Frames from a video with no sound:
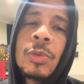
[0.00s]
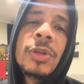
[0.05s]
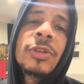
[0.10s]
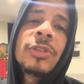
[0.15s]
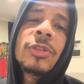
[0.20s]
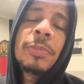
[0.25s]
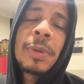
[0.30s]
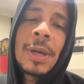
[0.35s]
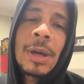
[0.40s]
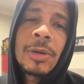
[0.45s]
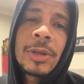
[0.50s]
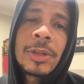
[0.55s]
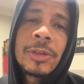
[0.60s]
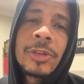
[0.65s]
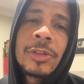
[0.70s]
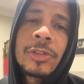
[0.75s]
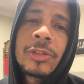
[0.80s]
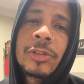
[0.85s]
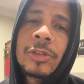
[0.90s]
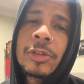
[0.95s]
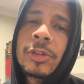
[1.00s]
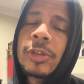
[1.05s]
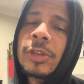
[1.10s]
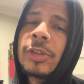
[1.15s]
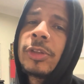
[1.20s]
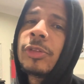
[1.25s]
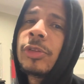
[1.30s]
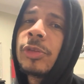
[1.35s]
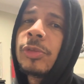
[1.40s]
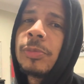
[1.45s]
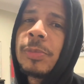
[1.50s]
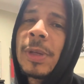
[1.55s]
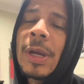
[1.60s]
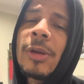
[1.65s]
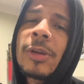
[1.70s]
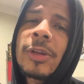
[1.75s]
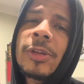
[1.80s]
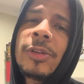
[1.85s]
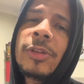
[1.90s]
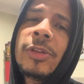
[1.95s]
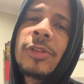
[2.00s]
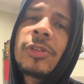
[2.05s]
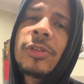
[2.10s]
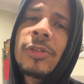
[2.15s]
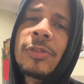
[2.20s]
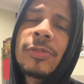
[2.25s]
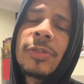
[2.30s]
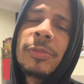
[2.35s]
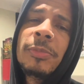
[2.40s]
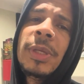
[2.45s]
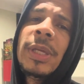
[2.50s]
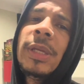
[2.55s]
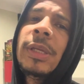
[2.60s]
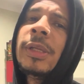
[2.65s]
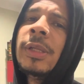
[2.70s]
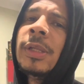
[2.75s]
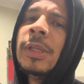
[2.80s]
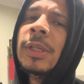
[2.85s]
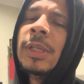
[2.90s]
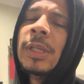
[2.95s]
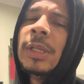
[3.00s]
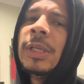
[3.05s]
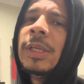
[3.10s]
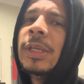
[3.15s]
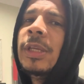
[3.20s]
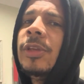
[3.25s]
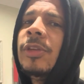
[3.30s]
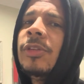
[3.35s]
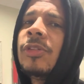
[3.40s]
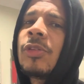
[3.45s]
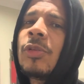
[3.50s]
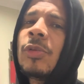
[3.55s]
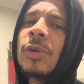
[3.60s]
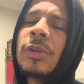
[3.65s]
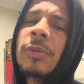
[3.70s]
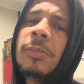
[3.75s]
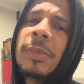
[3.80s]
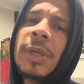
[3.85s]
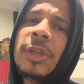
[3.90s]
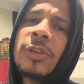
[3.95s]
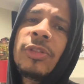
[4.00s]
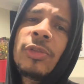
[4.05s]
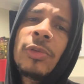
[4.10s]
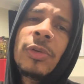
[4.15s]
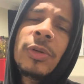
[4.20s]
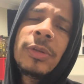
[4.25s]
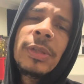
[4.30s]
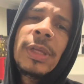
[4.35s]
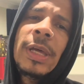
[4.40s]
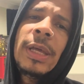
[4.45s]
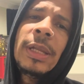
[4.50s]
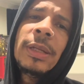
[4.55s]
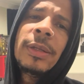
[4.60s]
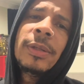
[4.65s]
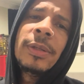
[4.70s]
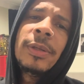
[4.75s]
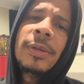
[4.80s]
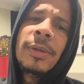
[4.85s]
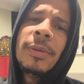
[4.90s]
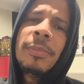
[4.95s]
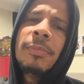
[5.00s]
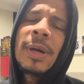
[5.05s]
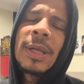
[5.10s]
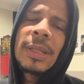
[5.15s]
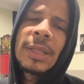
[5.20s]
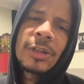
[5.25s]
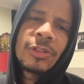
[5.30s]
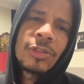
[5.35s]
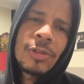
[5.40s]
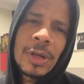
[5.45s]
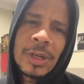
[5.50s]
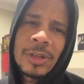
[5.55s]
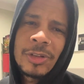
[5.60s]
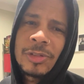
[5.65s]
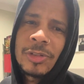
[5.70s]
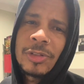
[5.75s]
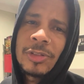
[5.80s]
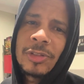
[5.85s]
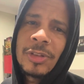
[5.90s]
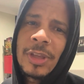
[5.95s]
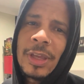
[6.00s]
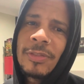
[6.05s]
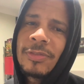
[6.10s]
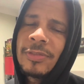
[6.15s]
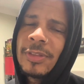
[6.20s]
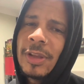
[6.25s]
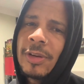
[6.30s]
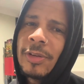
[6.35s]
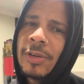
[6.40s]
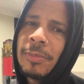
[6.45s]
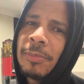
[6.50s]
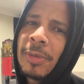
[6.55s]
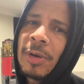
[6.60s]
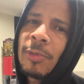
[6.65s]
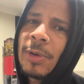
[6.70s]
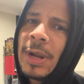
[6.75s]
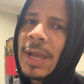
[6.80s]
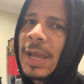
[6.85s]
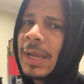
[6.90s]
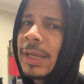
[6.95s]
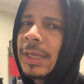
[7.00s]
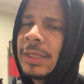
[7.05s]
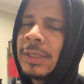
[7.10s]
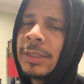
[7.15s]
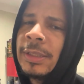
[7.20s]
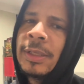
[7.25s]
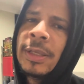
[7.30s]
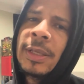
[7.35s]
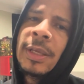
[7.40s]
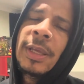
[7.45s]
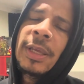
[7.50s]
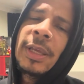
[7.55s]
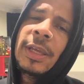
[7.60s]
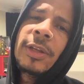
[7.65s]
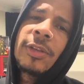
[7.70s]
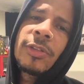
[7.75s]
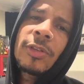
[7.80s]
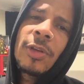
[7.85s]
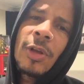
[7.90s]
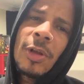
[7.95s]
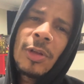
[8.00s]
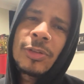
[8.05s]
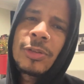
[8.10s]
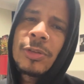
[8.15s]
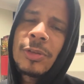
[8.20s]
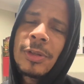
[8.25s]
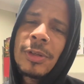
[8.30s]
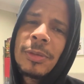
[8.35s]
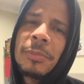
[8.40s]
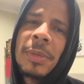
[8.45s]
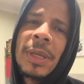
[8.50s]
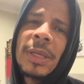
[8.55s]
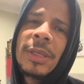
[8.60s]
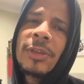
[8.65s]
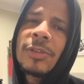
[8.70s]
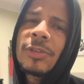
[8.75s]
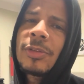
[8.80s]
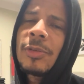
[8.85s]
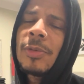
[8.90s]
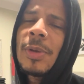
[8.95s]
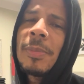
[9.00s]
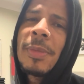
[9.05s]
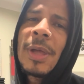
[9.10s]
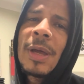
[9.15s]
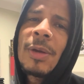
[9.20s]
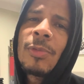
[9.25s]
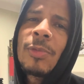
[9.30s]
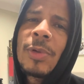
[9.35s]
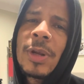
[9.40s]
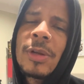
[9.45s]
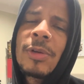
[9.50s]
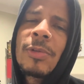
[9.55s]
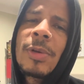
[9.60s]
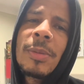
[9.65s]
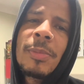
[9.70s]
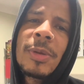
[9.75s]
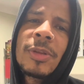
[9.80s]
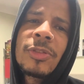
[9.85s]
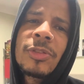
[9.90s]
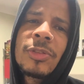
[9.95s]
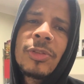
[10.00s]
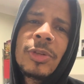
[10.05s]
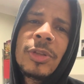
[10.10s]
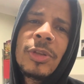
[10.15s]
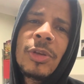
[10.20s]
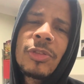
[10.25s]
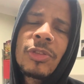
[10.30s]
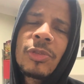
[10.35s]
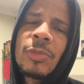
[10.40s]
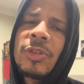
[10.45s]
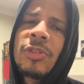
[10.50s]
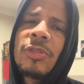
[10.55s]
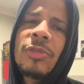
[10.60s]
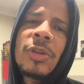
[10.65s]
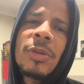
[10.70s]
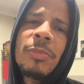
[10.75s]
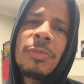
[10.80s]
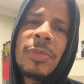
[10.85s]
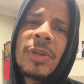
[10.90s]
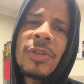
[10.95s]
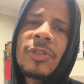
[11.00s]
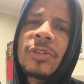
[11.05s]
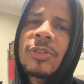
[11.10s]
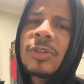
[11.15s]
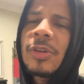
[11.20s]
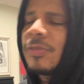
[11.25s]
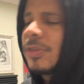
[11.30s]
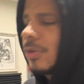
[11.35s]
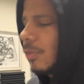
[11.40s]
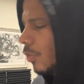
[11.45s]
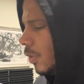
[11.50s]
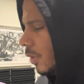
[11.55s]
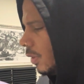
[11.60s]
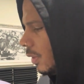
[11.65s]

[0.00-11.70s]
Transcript: is a power conditioner gonna do? Power conditioner for me is going to make sure that my electronics are safe that are in my rack, and it's also gonna make it so I'm not running around my studio switching on a bunch of stuff at one